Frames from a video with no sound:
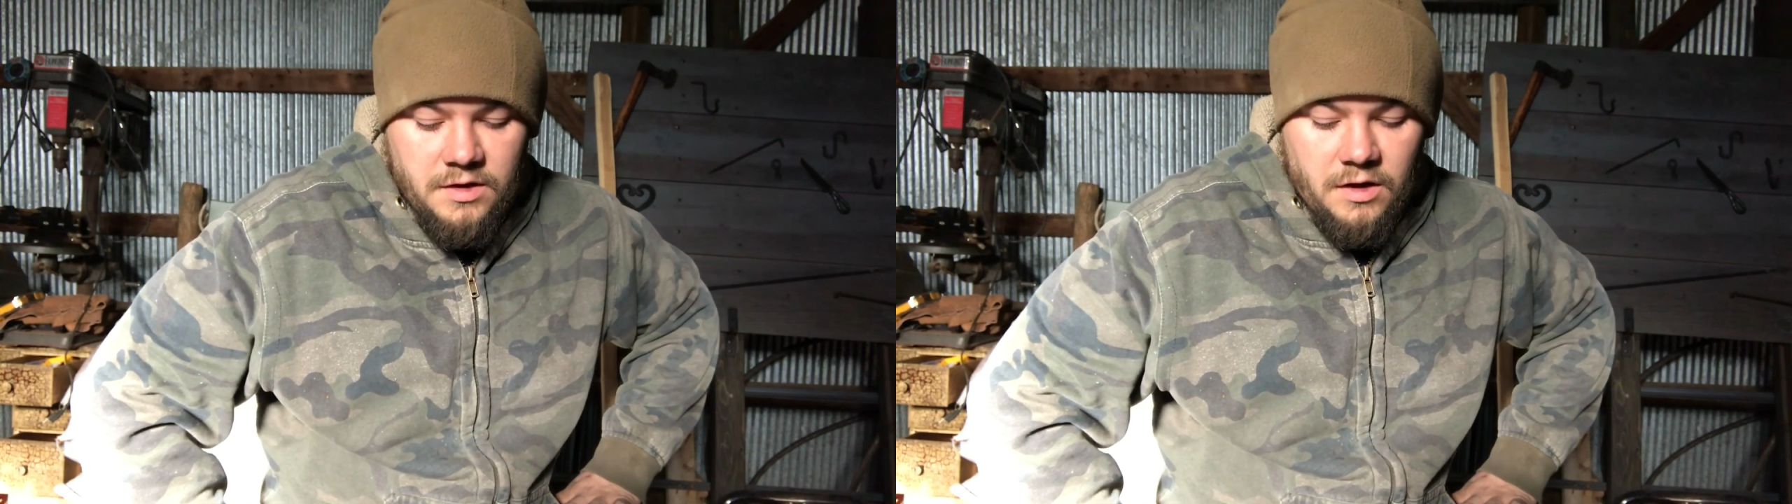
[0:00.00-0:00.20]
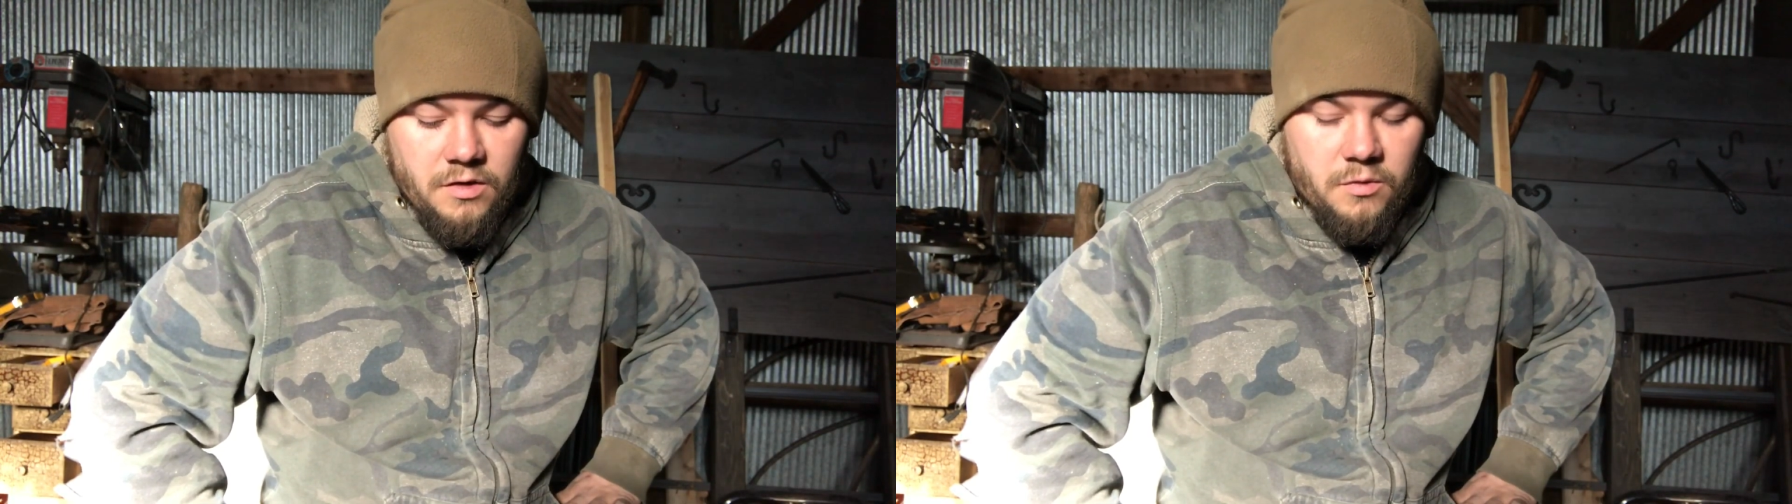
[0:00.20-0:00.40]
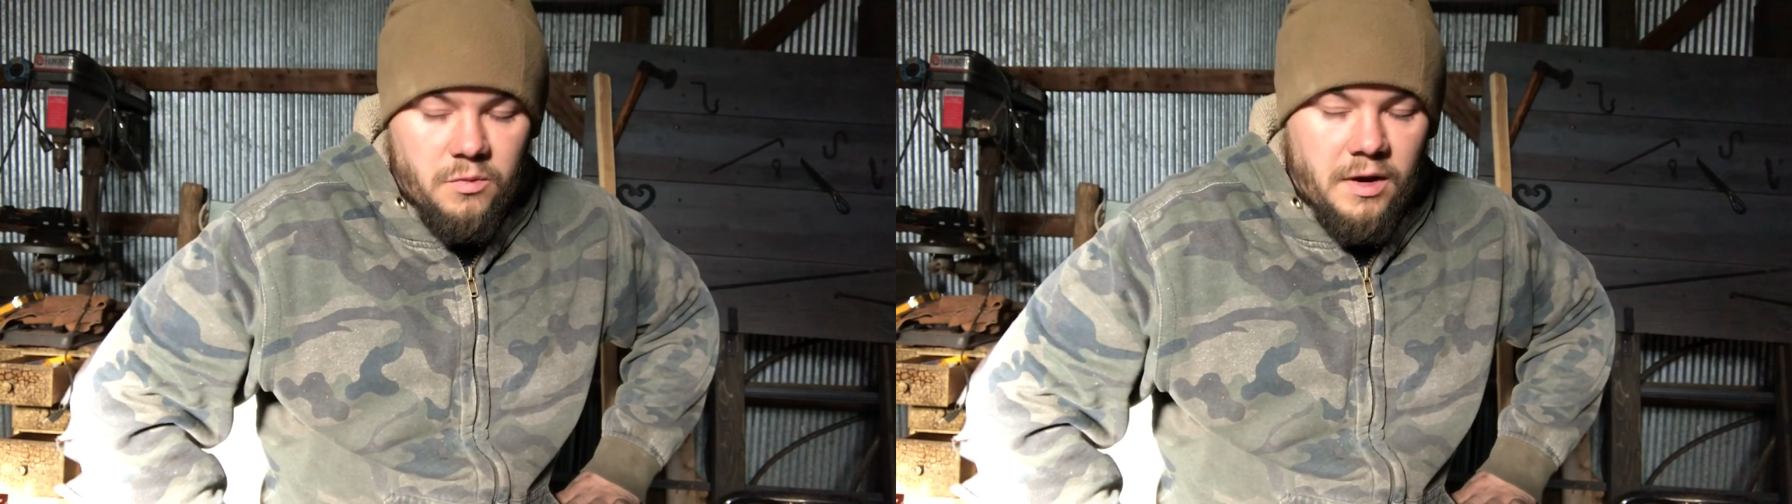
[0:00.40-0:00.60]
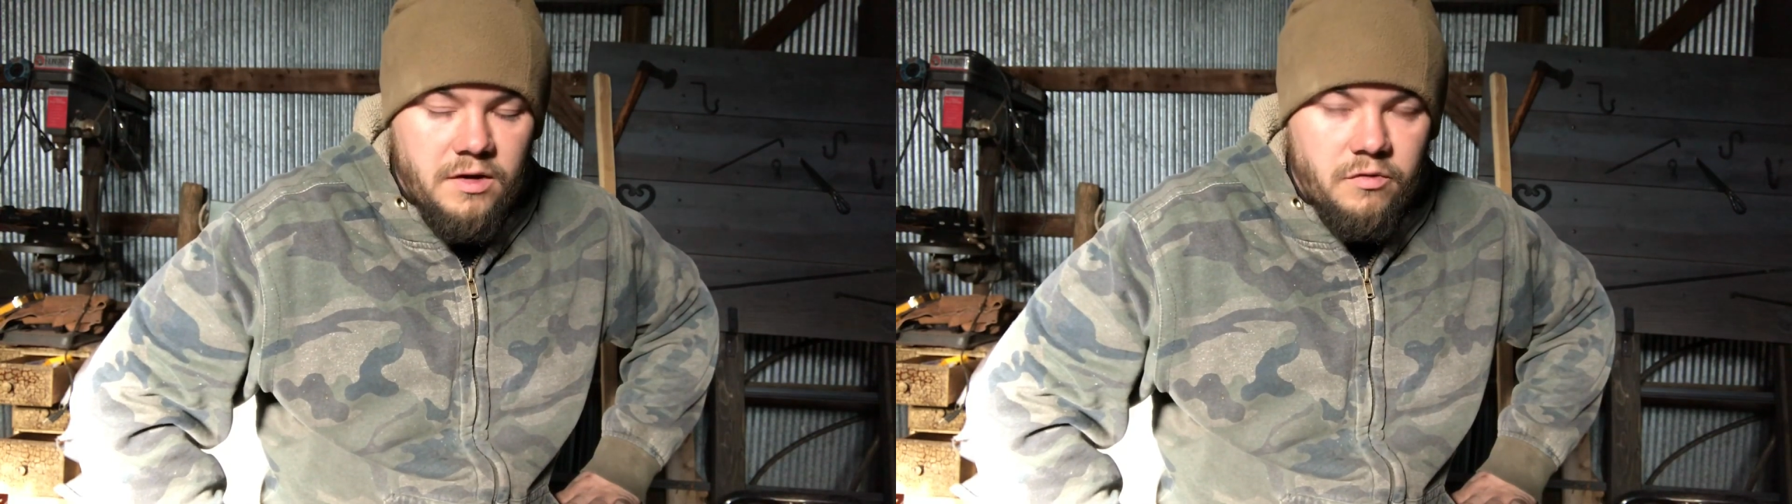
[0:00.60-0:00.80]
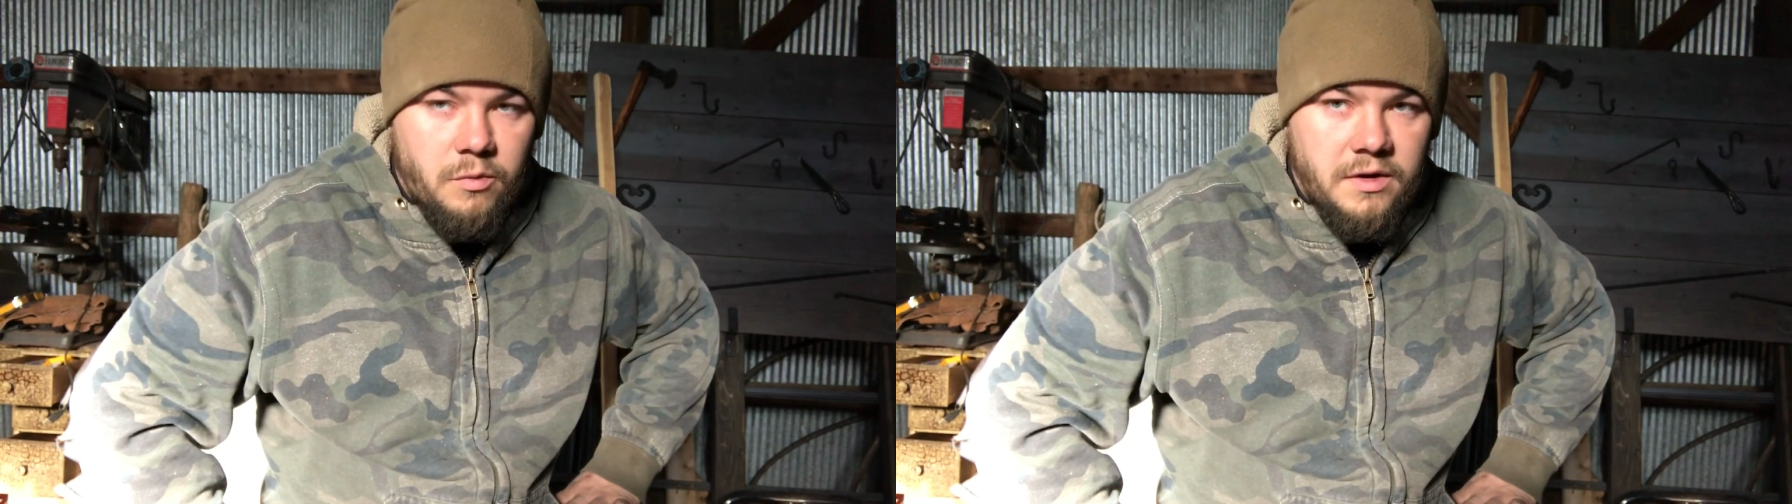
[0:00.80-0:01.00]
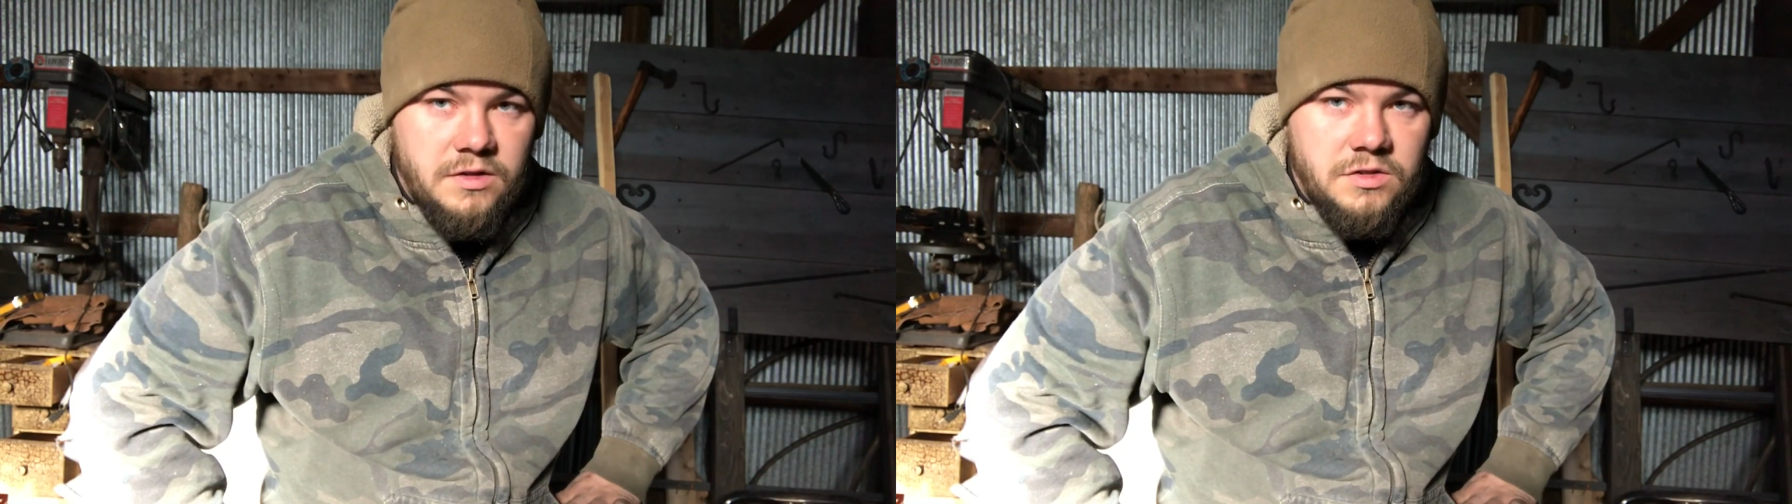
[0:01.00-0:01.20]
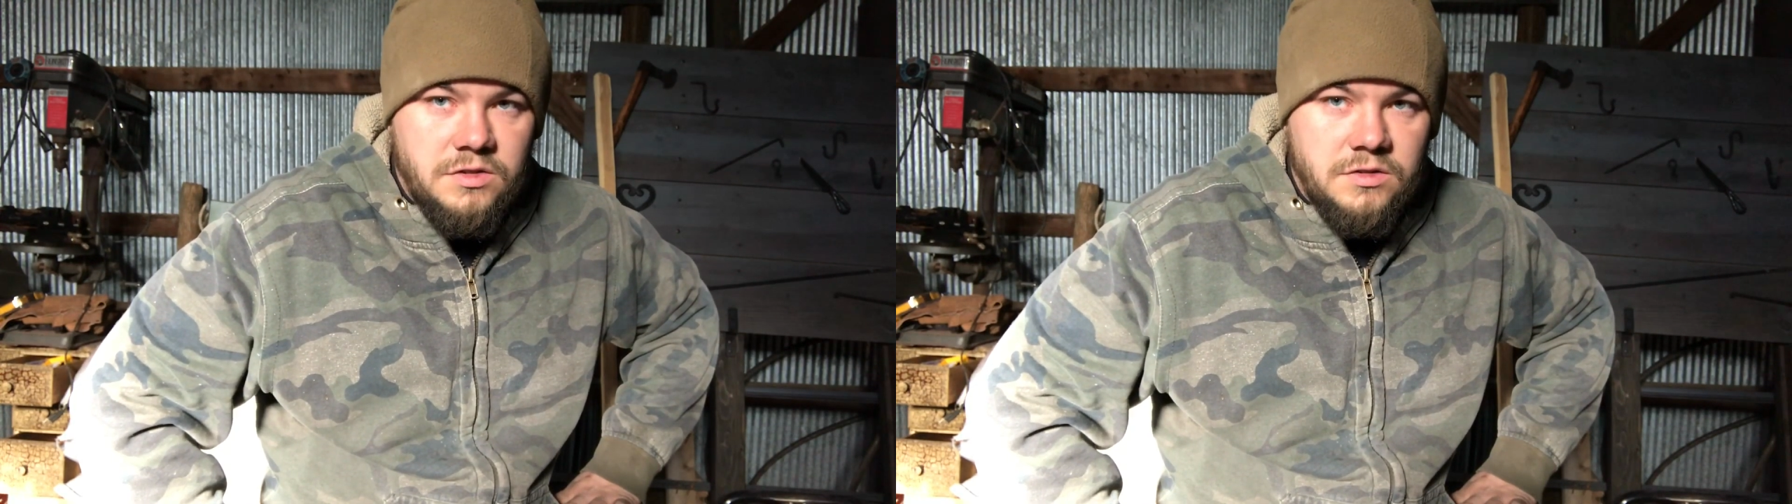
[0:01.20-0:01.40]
the rate of which